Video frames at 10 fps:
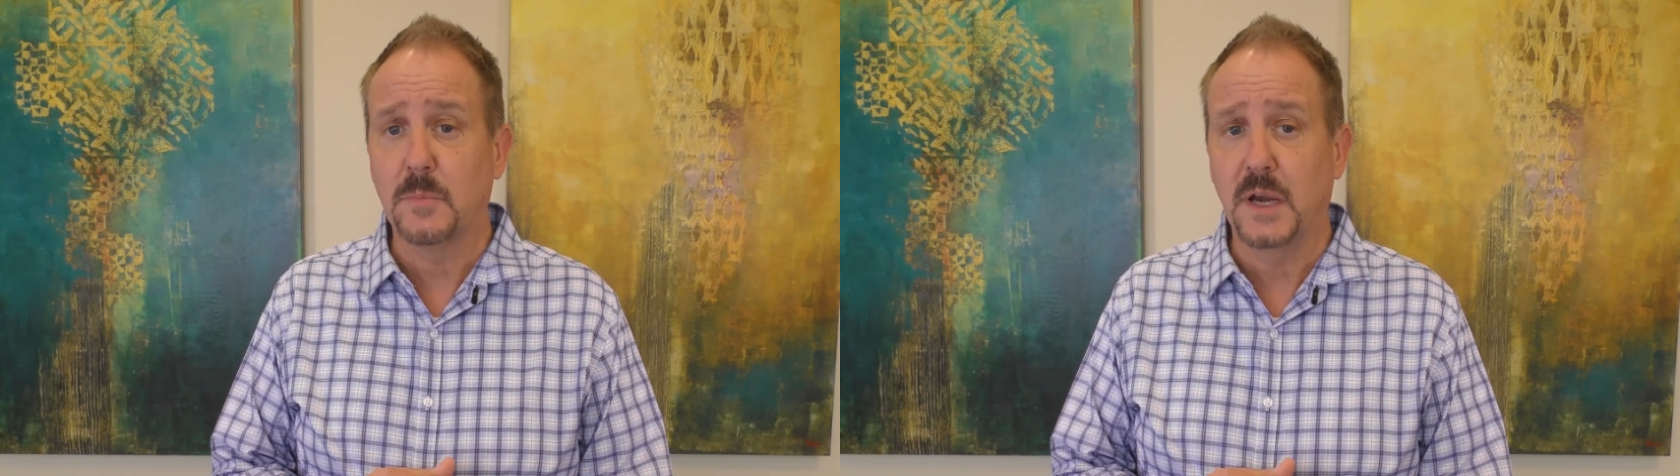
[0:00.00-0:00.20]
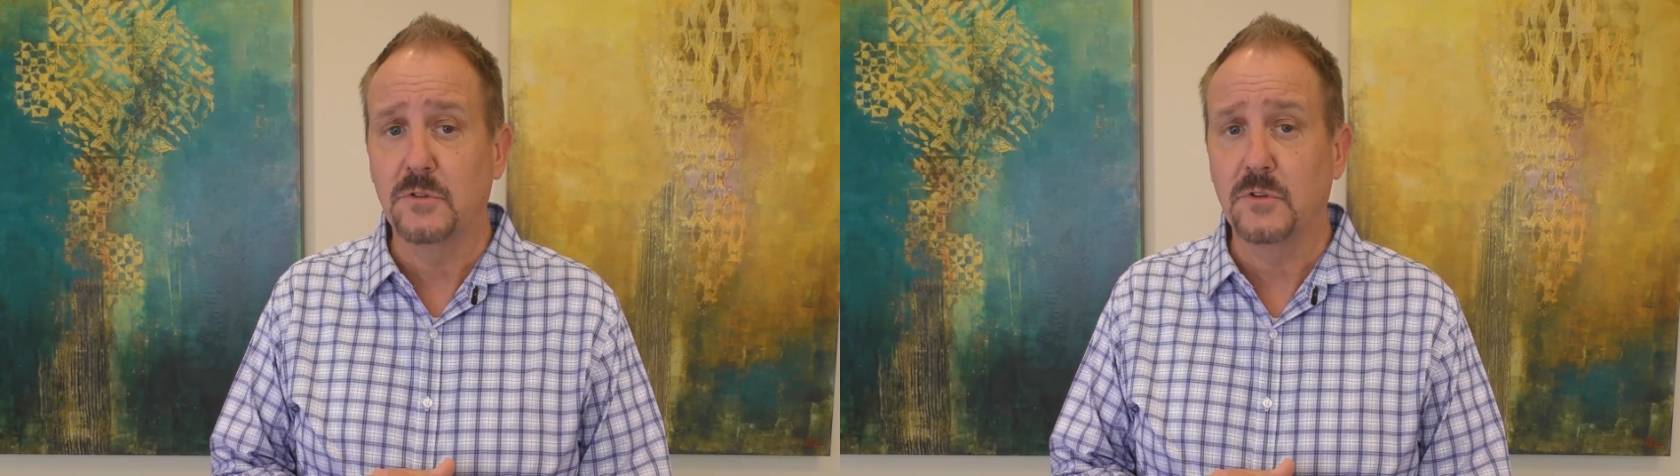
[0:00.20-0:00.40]

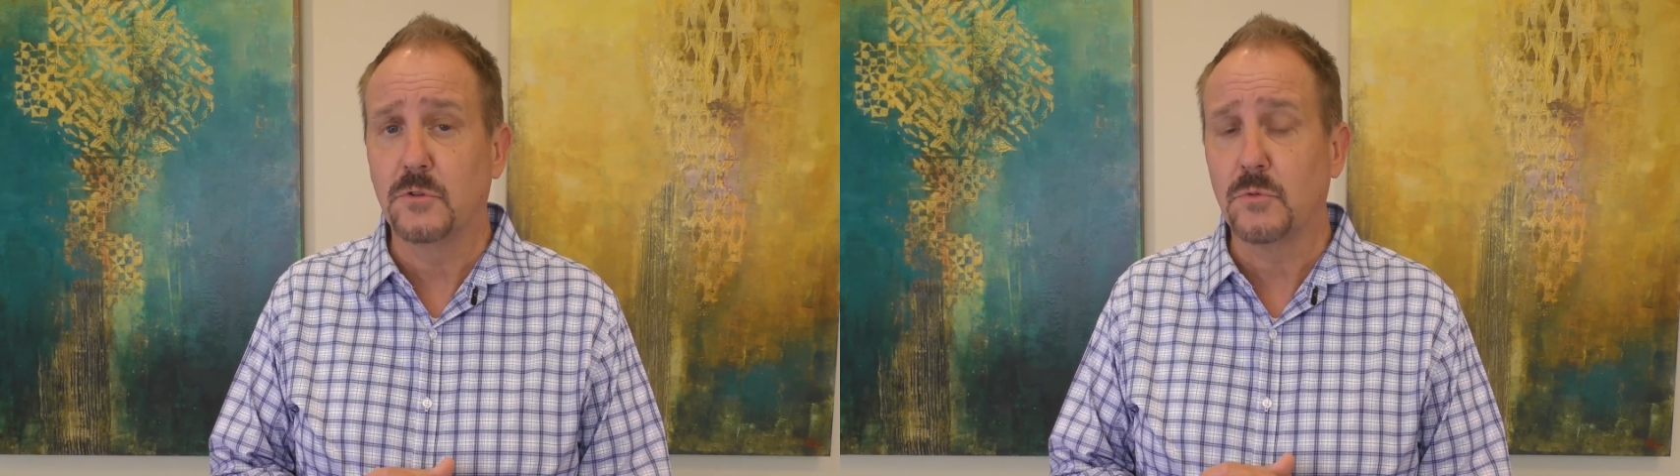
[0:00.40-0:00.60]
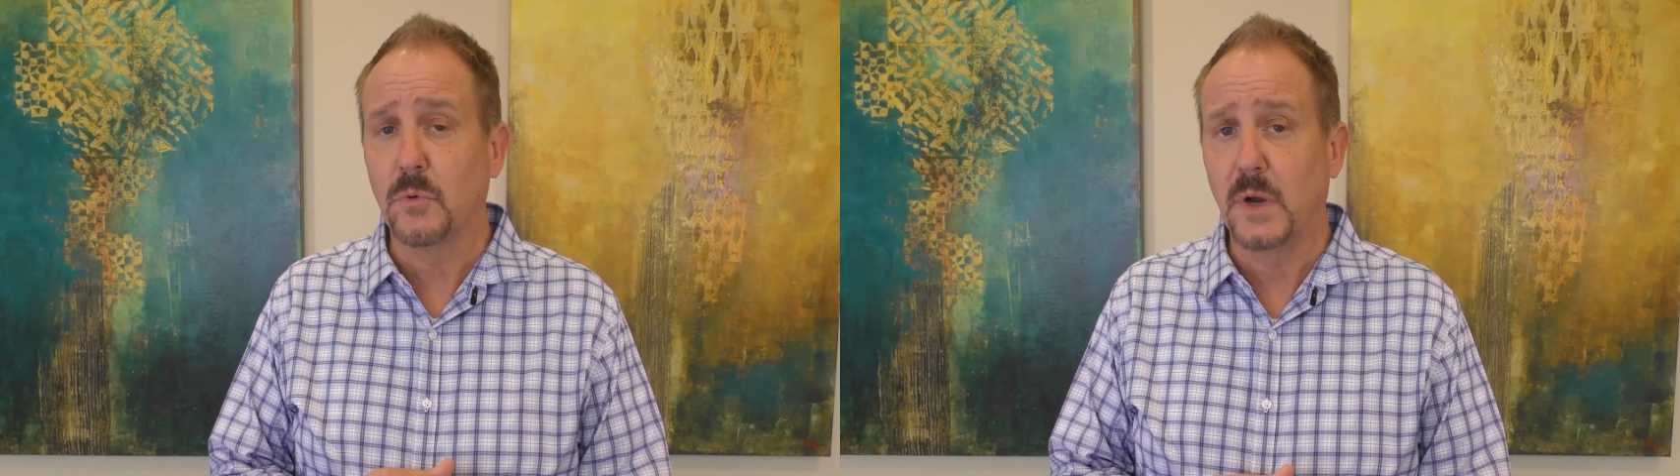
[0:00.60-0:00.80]

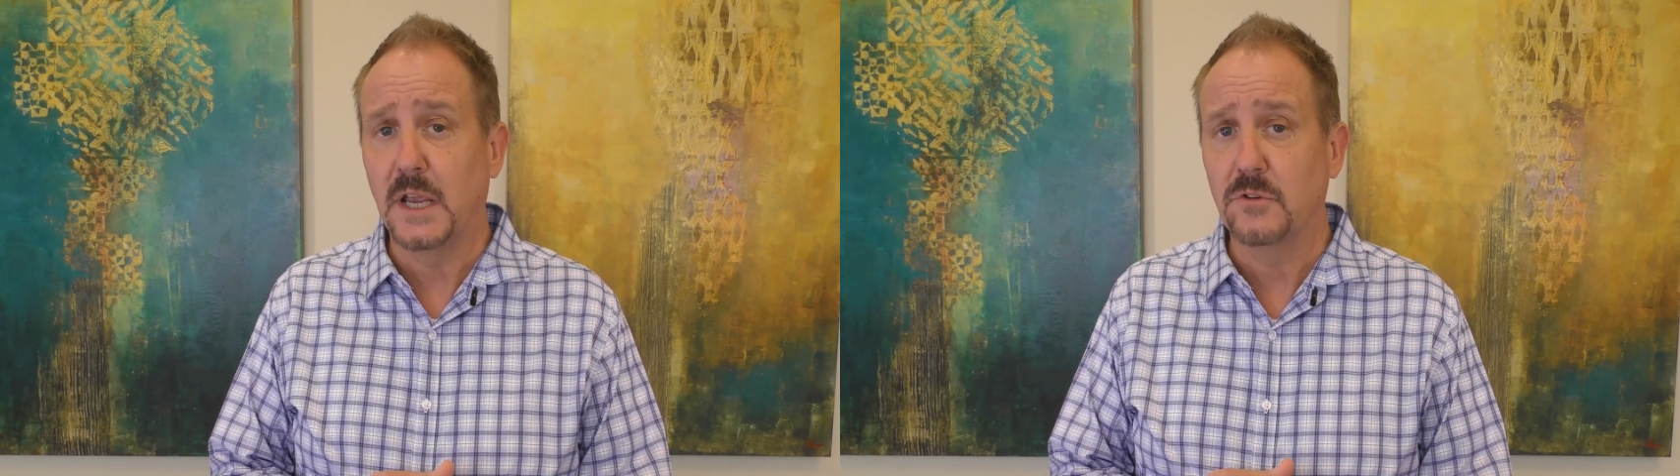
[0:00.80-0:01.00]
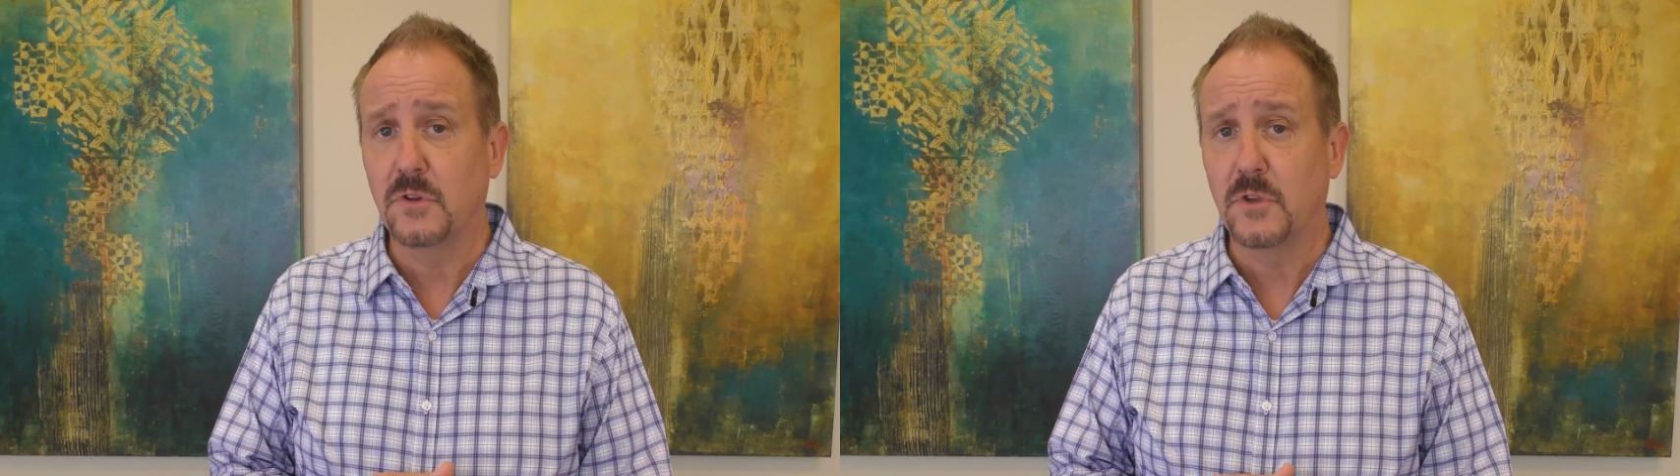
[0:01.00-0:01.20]
patients through
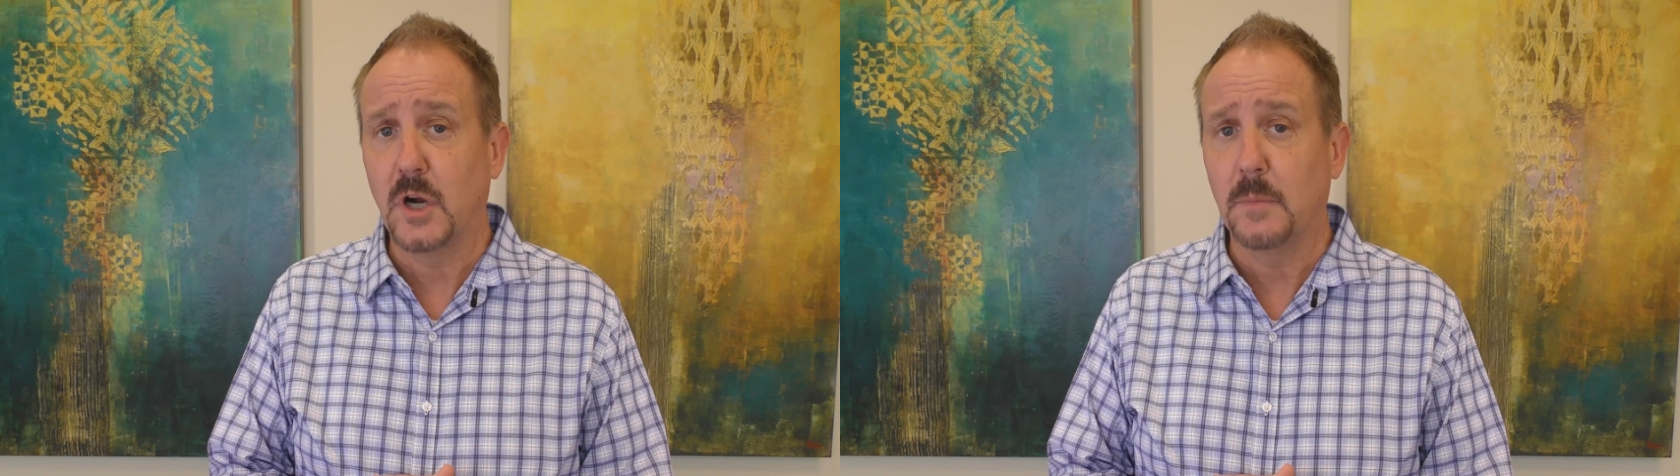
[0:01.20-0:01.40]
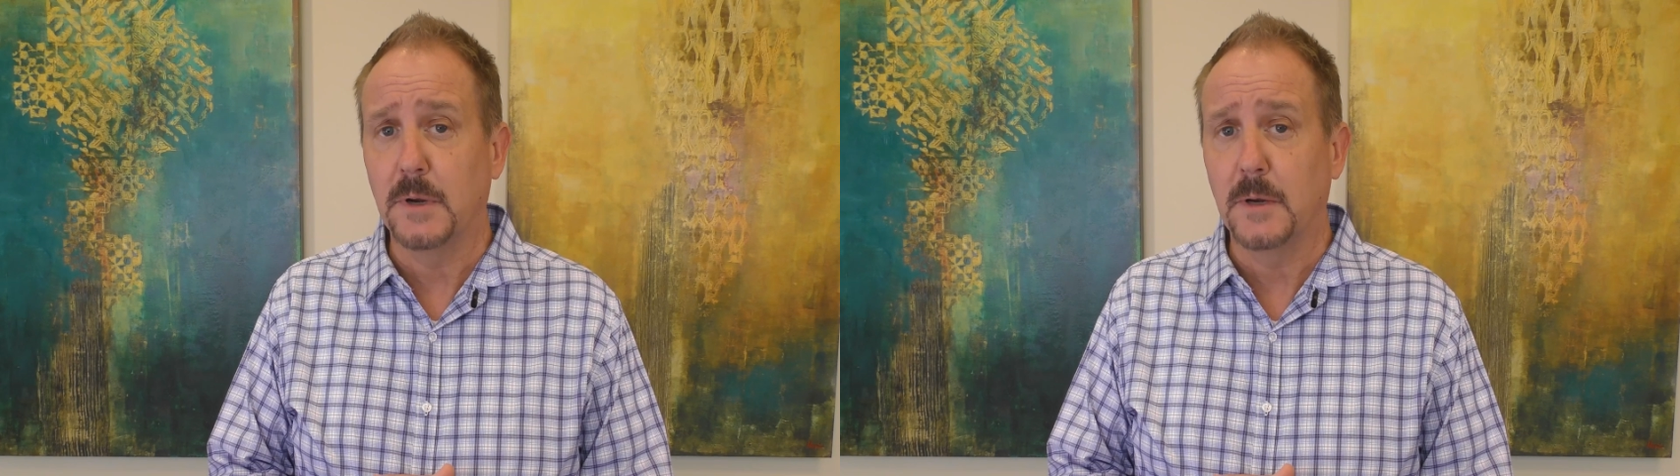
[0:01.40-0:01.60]
radiation
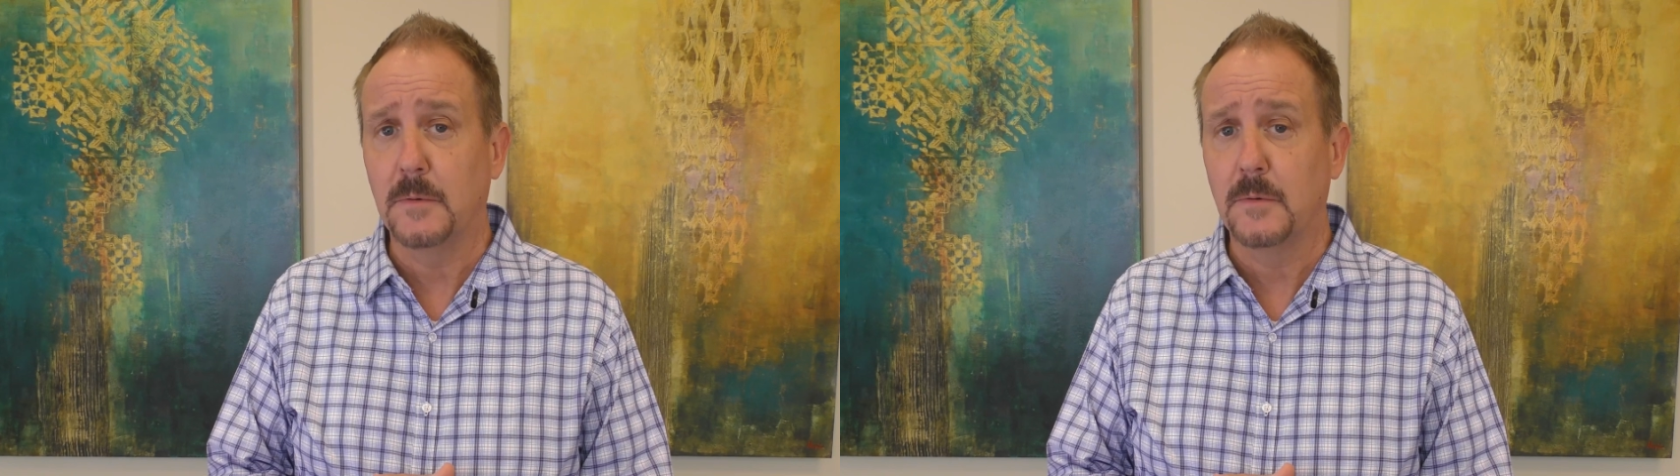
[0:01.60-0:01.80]
therapy.